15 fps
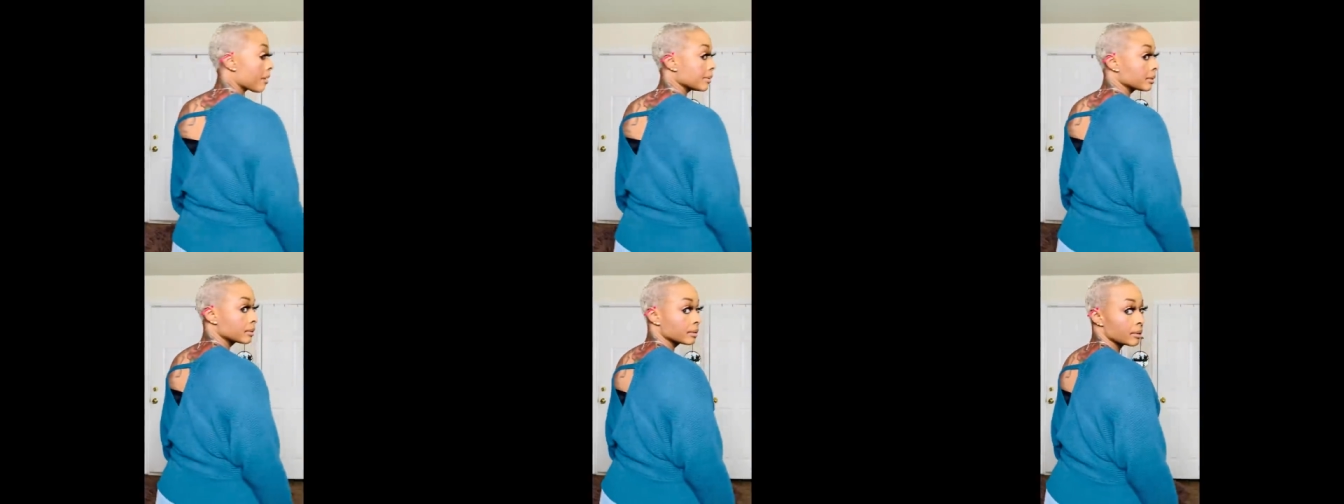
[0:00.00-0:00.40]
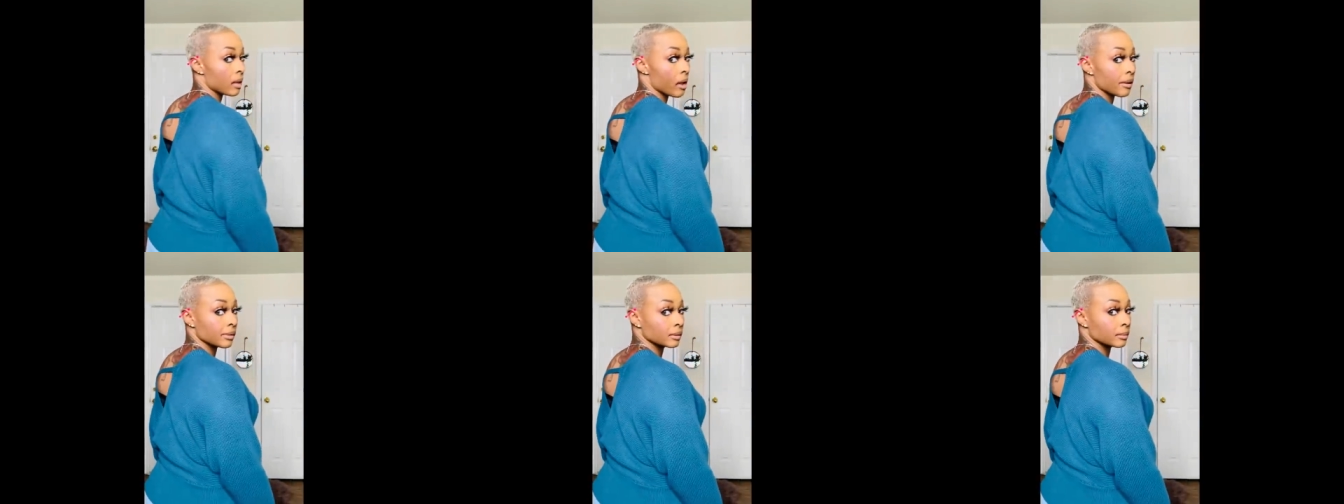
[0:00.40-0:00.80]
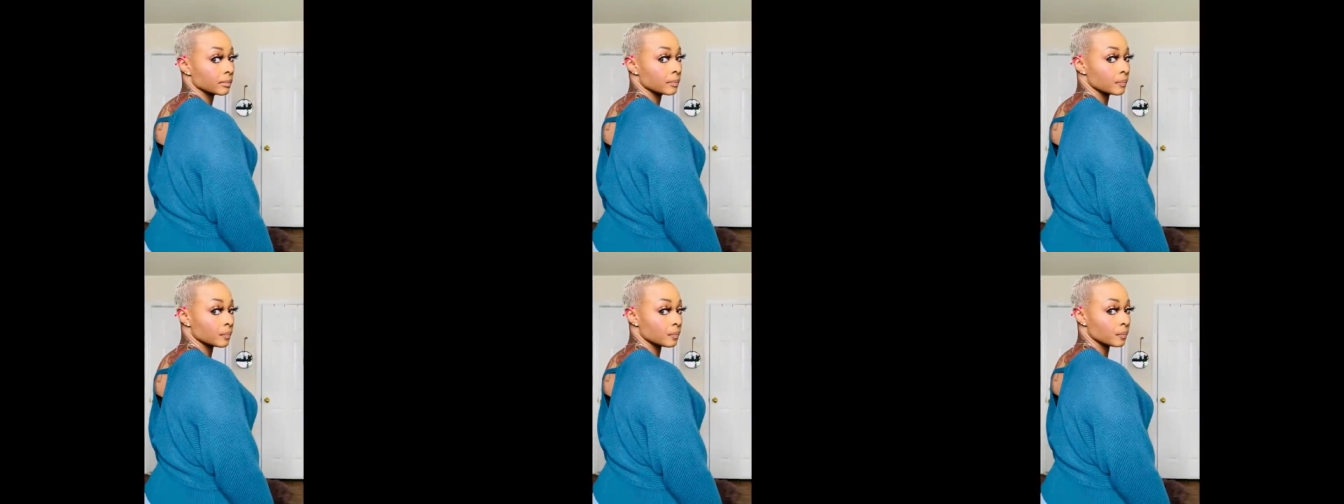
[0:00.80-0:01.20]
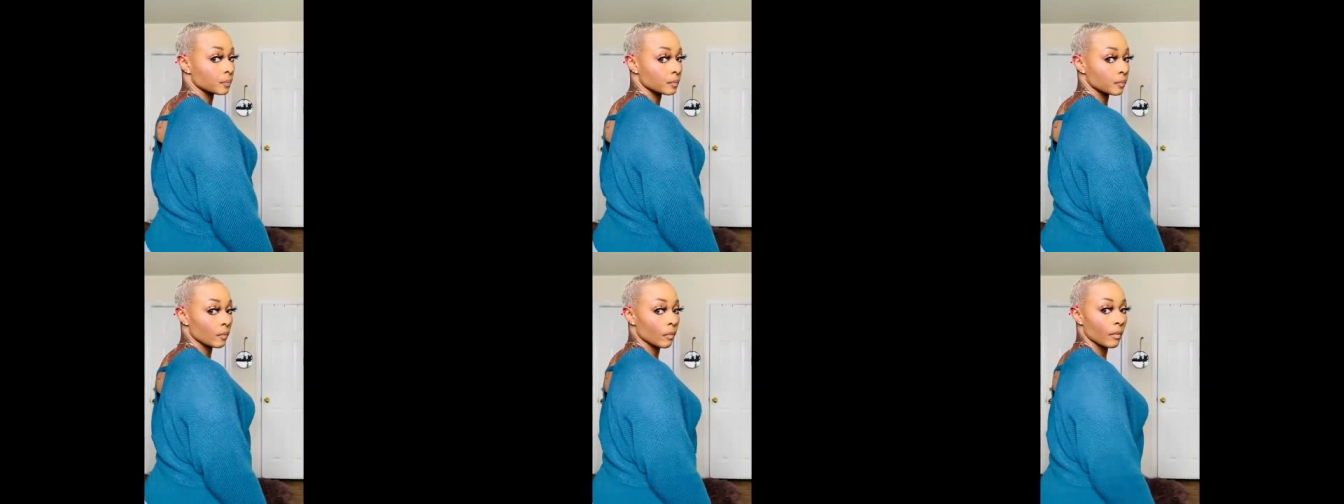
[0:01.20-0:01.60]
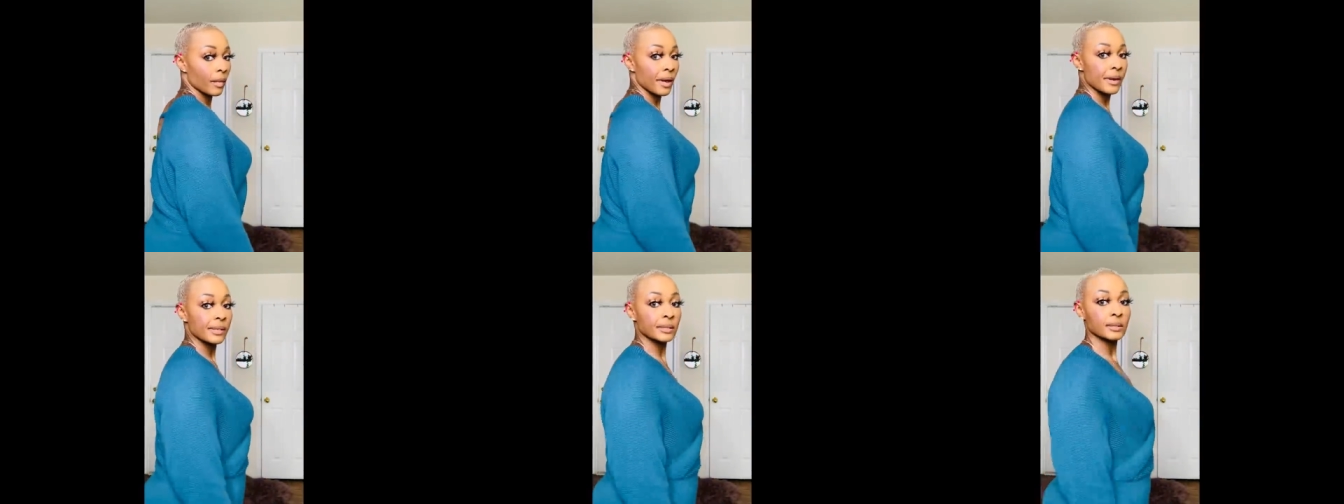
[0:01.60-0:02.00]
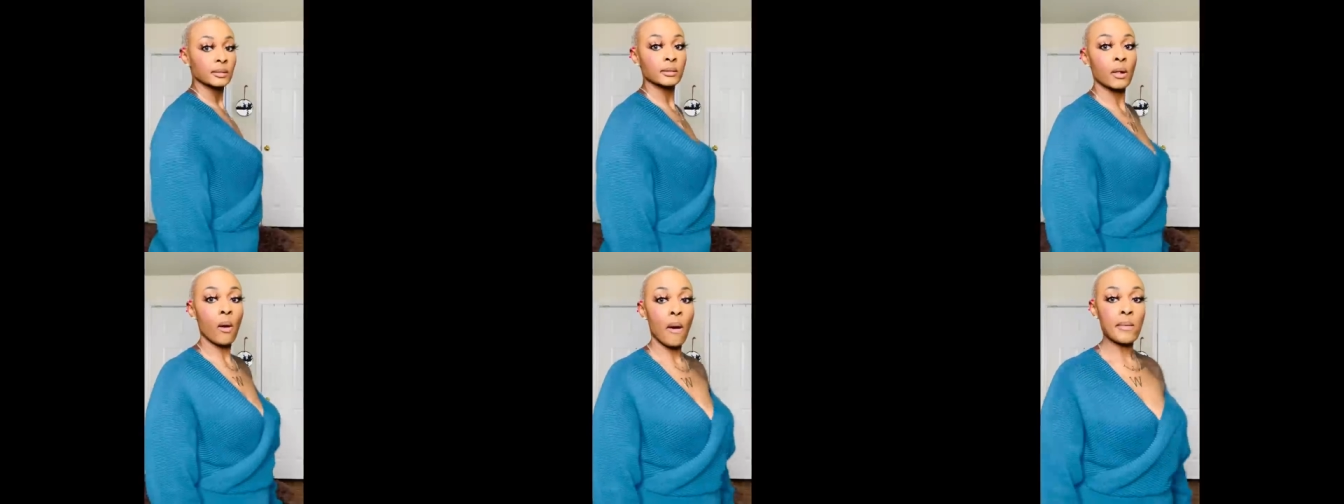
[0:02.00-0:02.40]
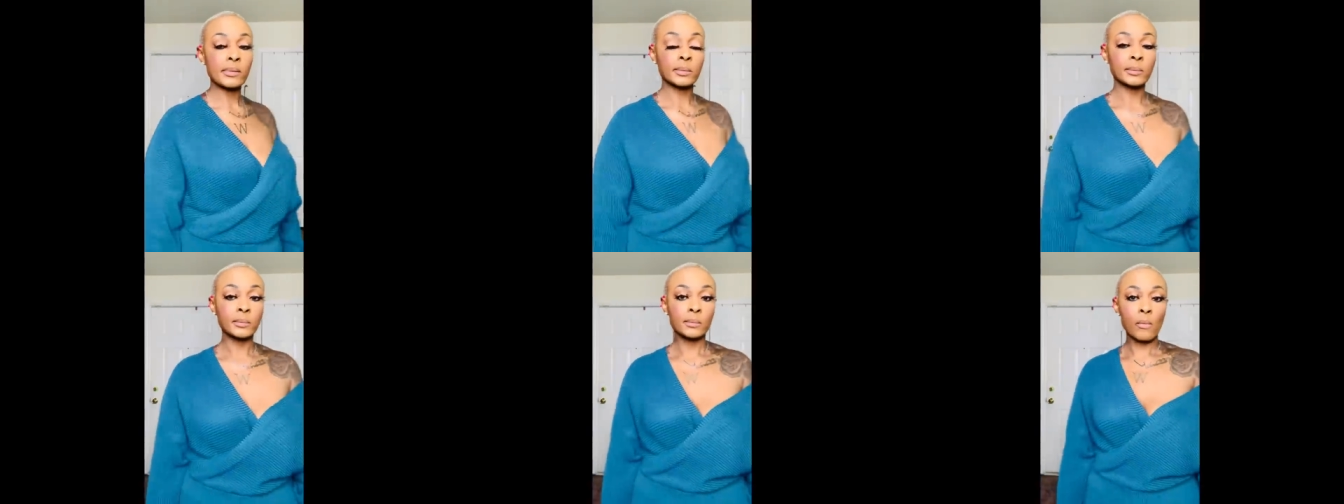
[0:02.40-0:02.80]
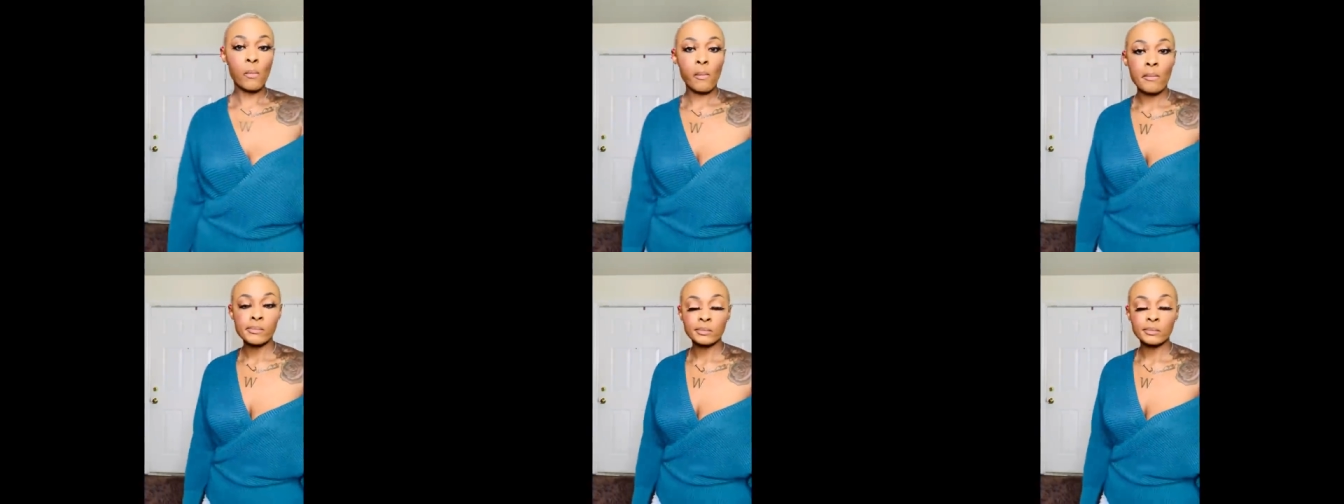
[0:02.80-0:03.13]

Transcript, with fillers: gonna eat no more of these things while I'm doing these voiceovers, but